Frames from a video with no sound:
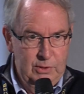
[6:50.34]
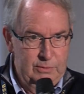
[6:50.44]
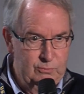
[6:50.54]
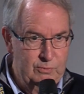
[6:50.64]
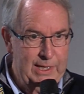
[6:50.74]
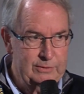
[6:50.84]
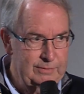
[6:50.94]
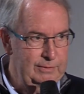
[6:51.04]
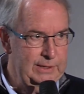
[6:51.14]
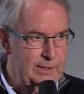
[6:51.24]
were
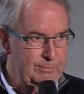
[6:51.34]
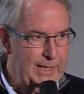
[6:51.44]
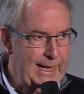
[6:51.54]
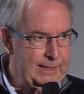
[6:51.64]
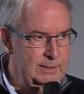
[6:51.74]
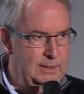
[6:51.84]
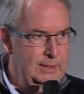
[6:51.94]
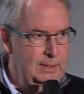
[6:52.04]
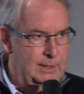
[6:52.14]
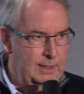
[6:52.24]
relatively compact
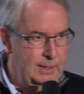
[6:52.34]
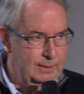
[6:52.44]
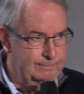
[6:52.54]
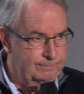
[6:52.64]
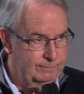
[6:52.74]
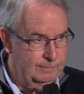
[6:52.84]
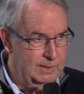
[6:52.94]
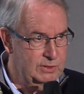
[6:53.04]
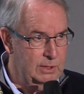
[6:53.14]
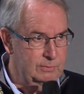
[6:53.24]

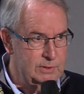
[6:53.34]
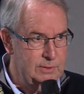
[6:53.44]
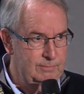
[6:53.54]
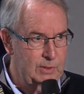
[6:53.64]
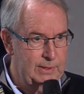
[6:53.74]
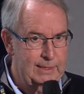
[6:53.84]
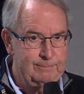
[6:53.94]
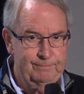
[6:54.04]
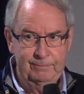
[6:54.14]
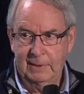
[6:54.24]
zones, okay?
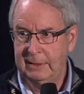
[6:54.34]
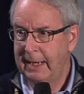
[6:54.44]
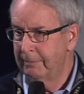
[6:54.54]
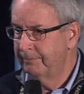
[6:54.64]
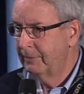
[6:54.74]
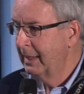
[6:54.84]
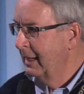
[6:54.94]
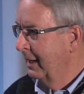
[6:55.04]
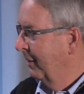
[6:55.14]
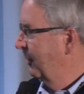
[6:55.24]
Now,
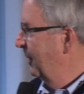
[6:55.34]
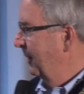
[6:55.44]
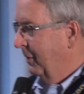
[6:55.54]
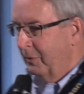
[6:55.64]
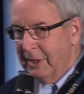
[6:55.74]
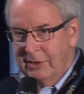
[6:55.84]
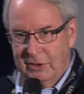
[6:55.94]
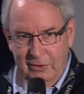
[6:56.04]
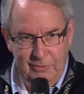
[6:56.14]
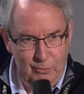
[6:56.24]
these
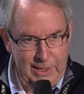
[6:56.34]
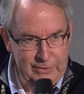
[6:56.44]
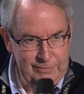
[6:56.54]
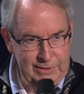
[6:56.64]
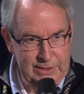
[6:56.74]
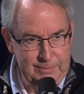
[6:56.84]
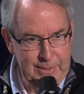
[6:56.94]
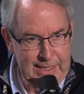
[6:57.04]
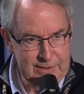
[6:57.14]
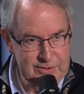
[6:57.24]
are relatively
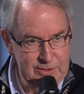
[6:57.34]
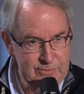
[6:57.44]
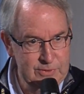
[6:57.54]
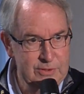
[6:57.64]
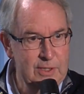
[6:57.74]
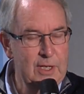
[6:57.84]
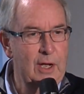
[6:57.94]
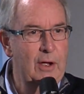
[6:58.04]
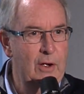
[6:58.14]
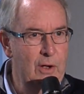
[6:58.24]
compact zones,
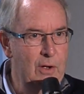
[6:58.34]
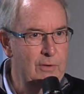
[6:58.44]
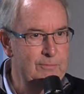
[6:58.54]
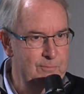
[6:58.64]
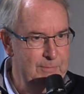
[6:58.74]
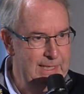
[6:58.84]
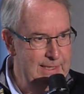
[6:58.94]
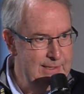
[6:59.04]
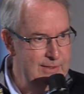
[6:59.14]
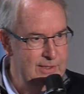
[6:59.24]
all
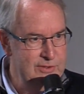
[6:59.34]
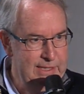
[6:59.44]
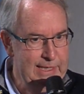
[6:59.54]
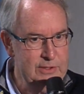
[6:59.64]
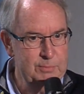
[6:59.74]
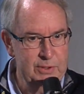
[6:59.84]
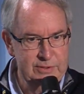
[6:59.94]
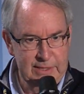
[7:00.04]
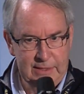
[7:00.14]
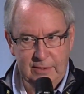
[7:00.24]
meeting this
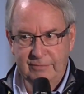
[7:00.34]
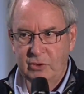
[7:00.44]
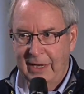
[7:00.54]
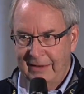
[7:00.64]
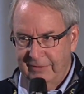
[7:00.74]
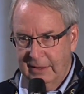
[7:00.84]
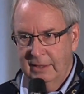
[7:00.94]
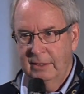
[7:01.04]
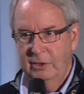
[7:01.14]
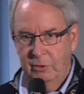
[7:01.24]
X% of traffic,
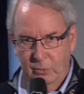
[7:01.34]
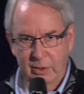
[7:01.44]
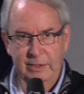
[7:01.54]
no more